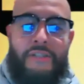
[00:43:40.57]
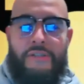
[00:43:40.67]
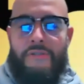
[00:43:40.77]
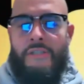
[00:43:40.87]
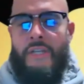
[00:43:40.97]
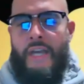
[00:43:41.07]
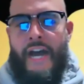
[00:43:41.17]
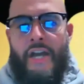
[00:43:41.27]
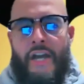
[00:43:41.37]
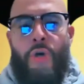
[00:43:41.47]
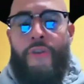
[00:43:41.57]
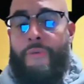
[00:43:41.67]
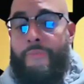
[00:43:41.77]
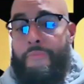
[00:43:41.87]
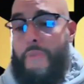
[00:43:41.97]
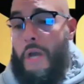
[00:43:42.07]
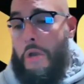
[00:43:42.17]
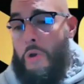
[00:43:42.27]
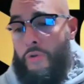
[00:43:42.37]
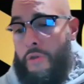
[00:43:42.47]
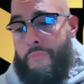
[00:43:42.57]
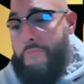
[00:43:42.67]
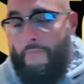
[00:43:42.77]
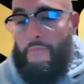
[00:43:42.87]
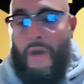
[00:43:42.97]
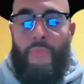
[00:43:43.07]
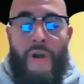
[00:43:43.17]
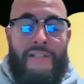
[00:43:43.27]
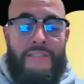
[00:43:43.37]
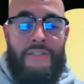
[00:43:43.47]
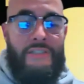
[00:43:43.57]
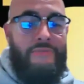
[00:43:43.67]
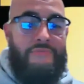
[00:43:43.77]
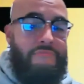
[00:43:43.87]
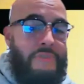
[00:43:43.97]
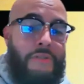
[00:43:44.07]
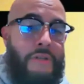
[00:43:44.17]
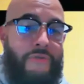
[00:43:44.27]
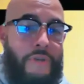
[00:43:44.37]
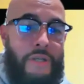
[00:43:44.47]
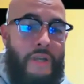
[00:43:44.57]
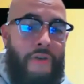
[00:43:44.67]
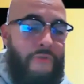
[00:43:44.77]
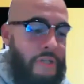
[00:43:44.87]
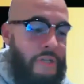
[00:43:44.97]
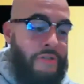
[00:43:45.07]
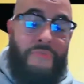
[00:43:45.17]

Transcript: So I owe them my practice. I really do.